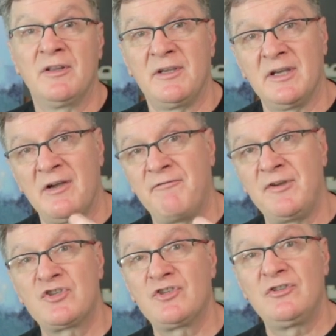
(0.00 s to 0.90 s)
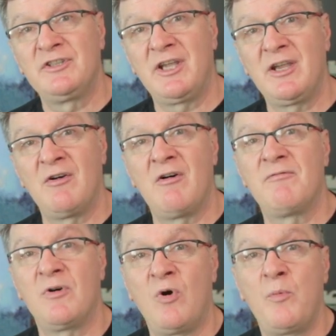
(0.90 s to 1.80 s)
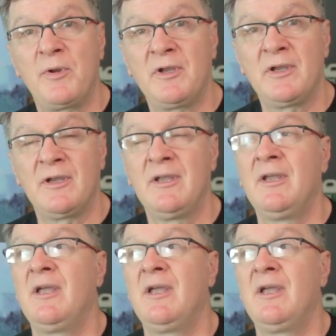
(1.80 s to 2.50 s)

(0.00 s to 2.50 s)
the official day of opening